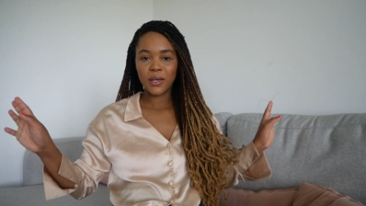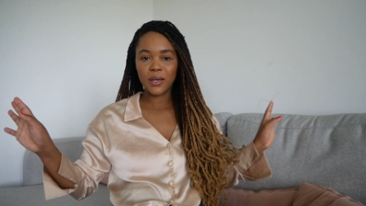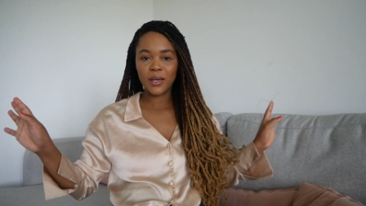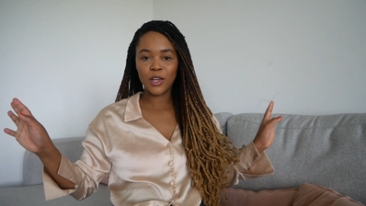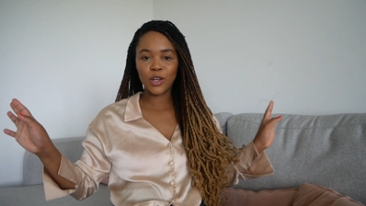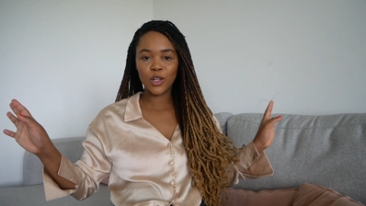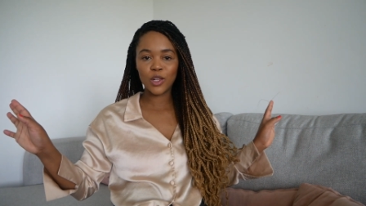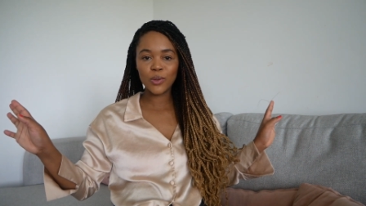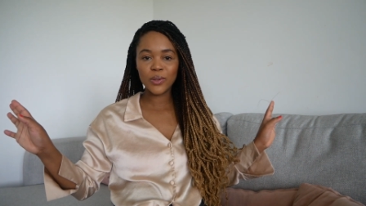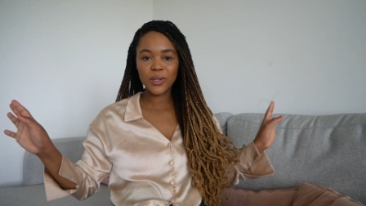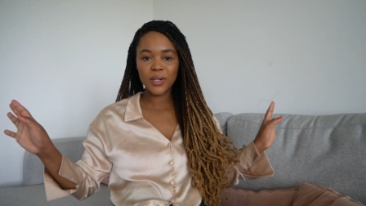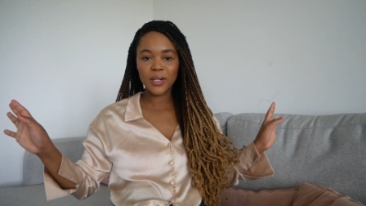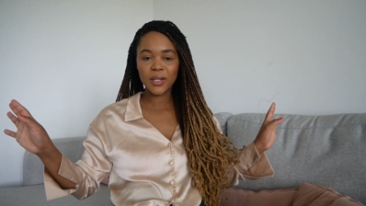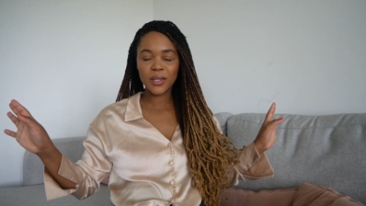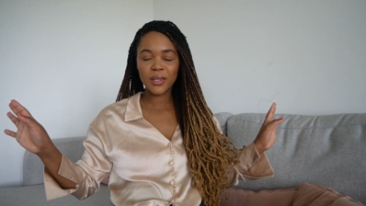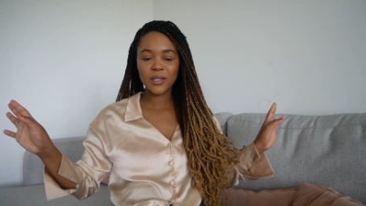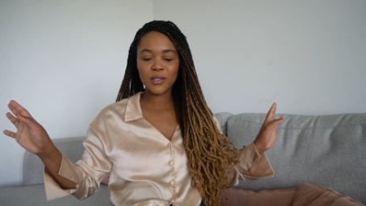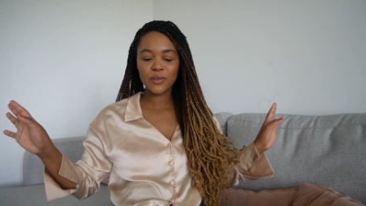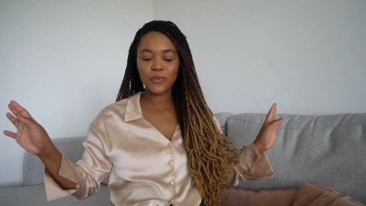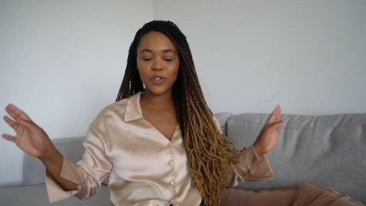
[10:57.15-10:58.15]
include it
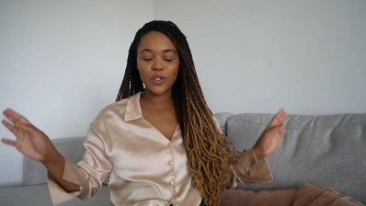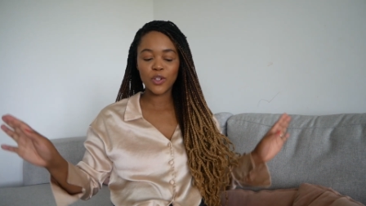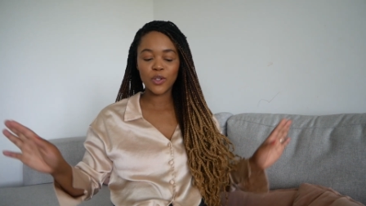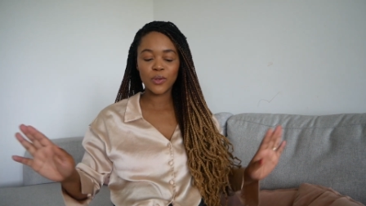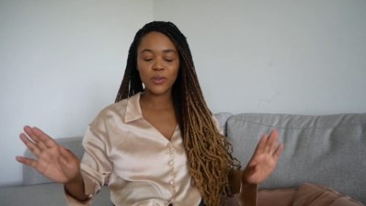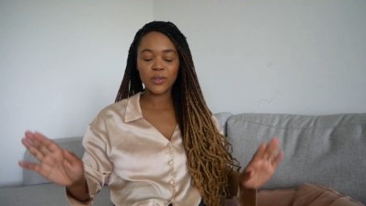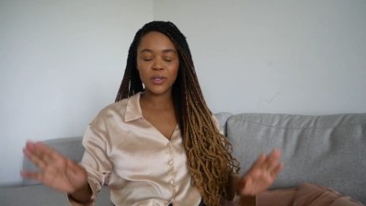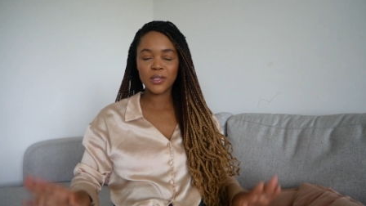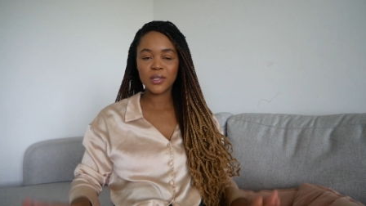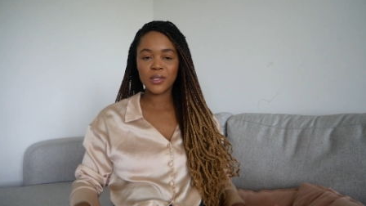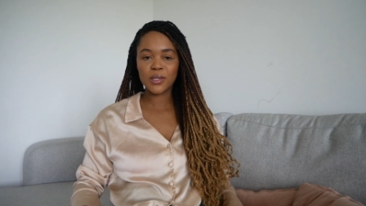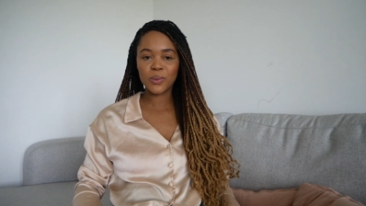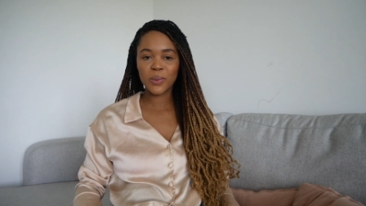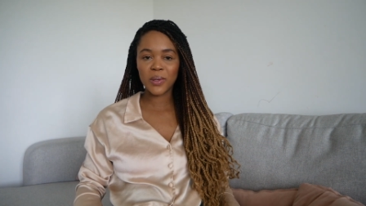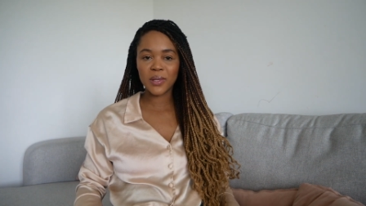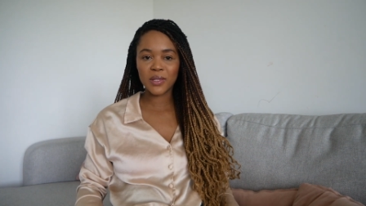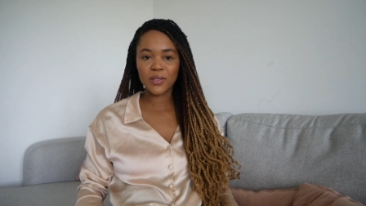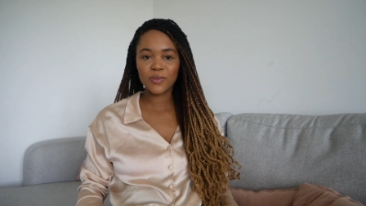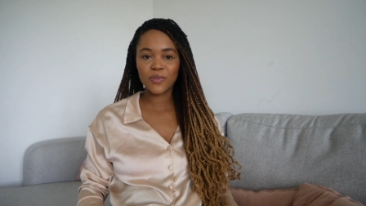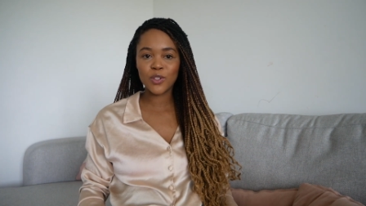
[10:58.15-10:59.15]
in this video. This is
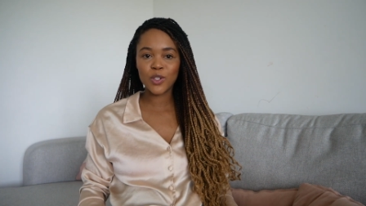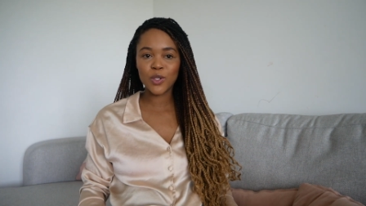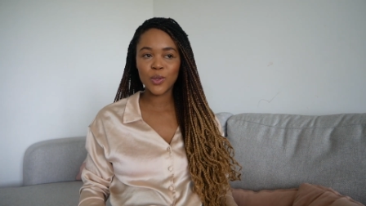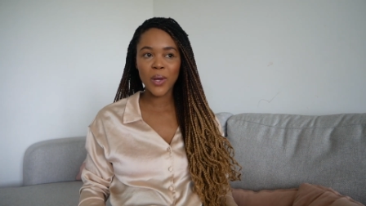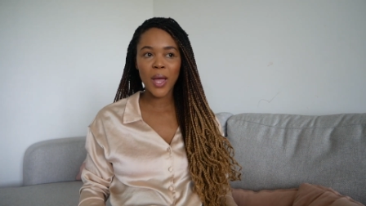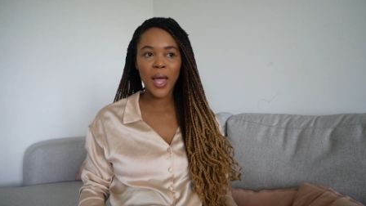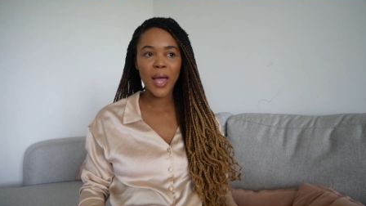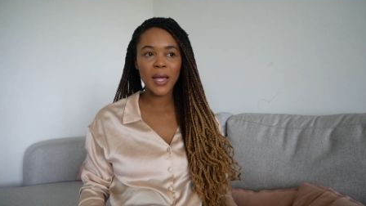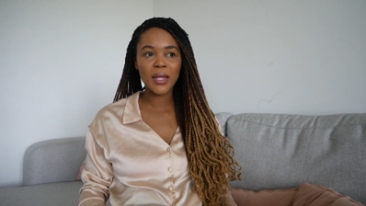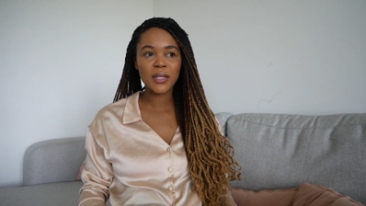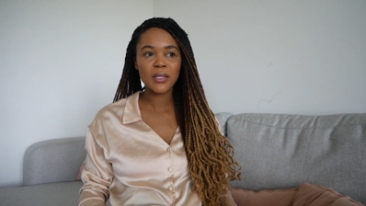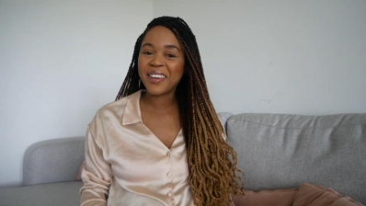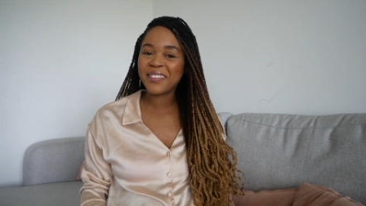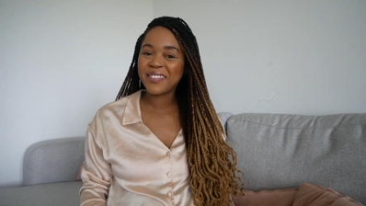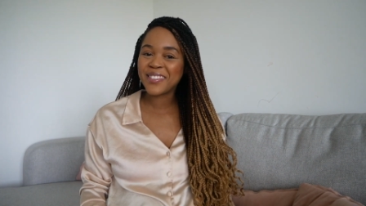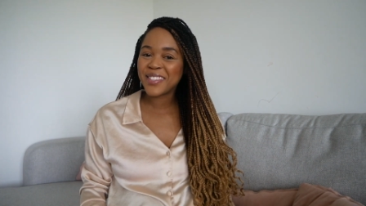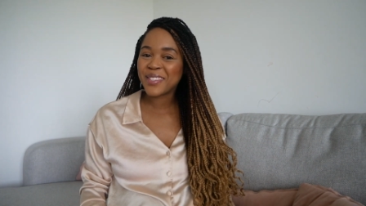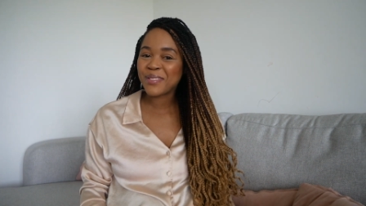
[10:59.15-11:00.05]
where this video ends. If you haven't